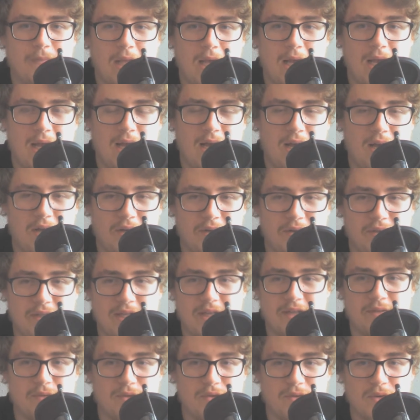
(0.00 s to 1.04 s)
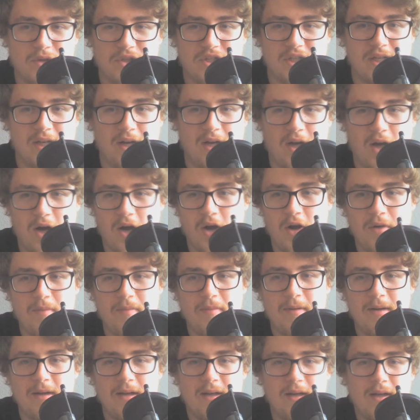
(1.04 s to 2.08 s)
who said was watching at
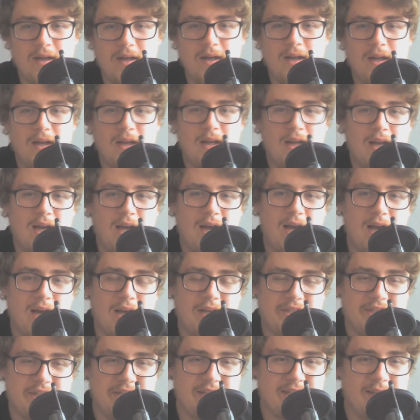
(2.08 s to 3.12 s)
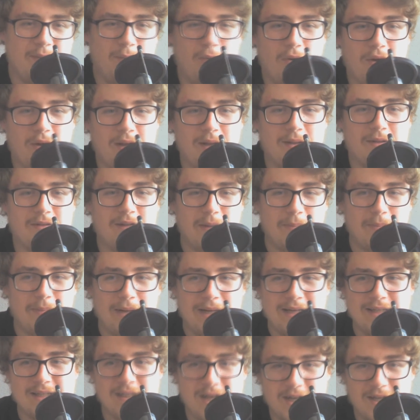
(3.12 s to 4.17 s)
home. She's then walking up the ramp,
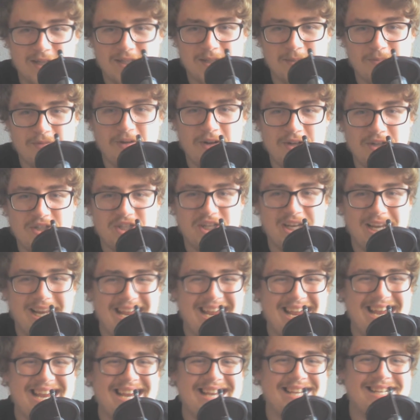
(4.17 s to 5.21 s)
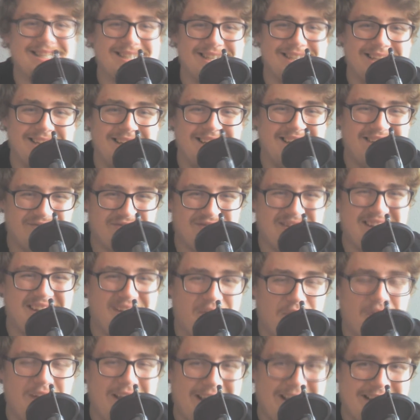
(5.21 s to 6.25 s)
and to her surprise, she hears Ric
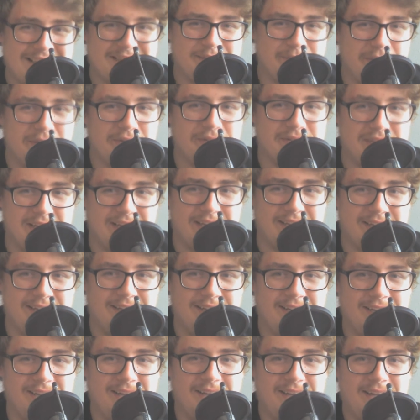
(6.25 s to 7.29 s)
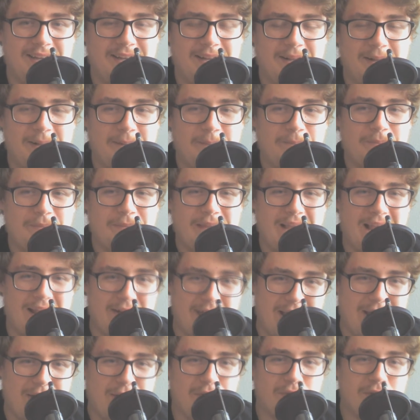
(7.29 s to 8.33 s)
Flair's music.
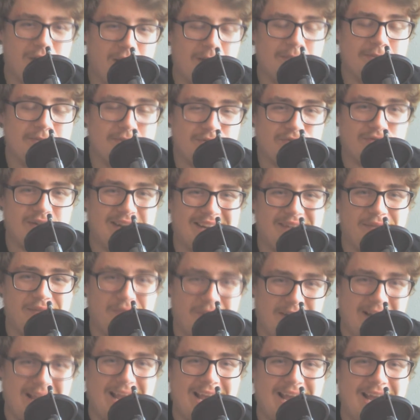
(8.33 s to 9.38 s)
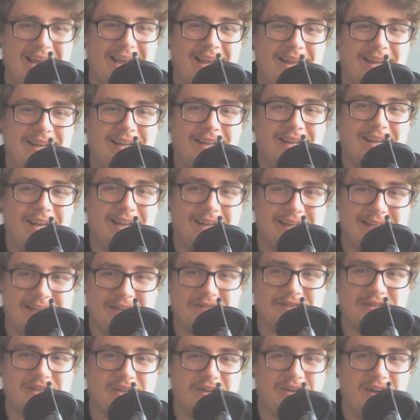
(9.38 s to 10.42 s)
And out comes Ric Flair and
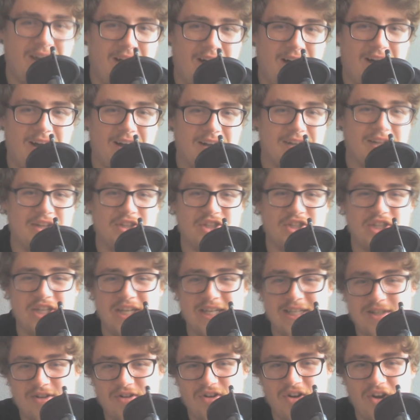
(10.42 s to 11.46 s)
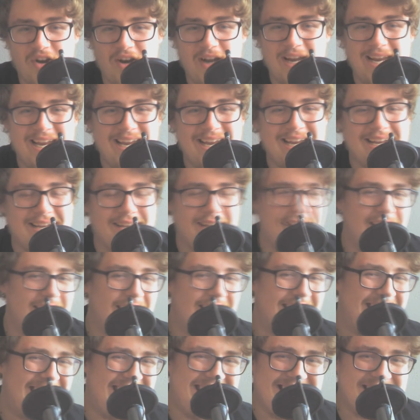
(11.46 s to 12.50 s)
gives her a hug, and she's crying,
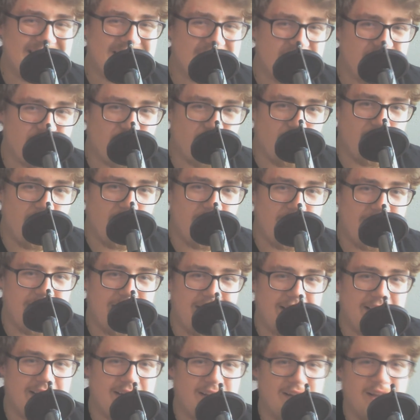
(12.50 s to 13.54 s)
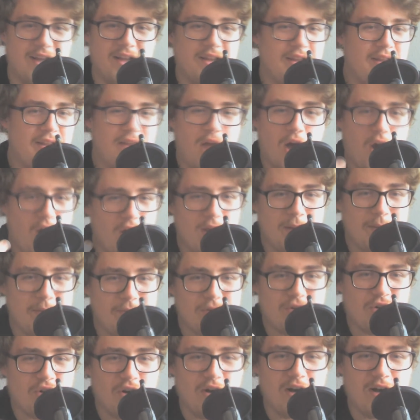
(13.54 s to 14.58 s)
he's crying, I'm
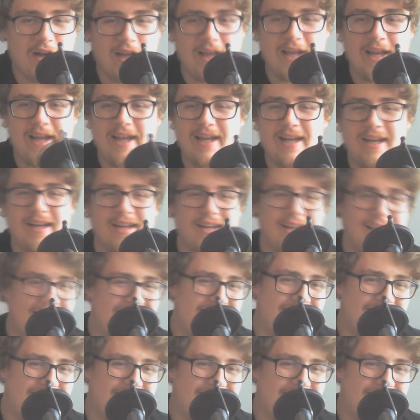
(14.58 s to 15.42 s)
crying,